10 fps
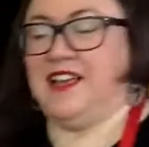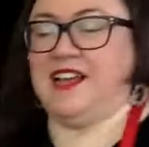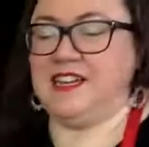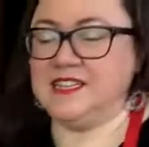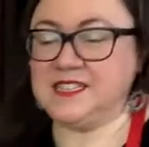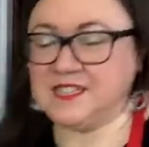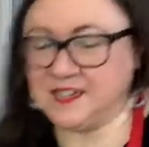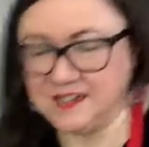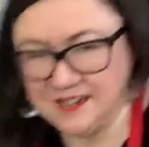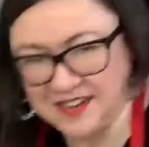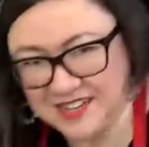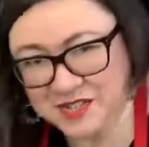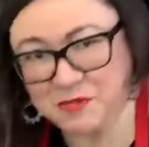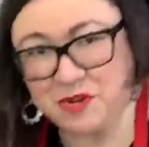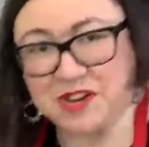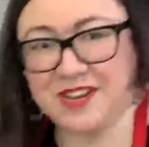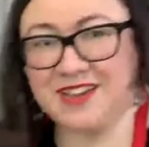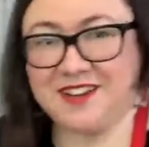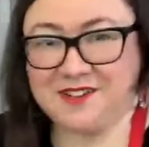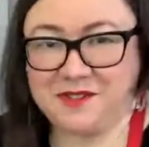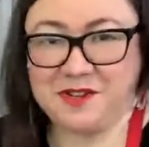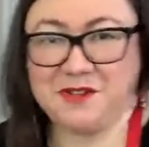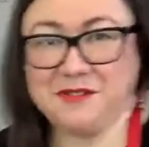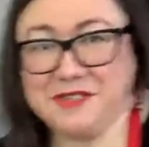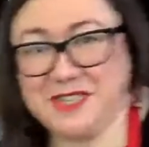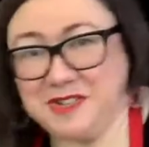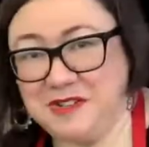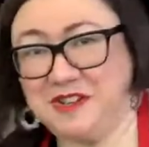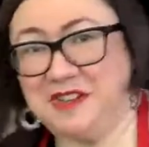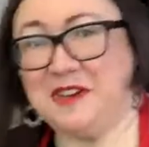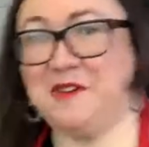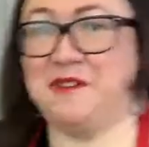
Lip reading: It is nice working out of your own studio,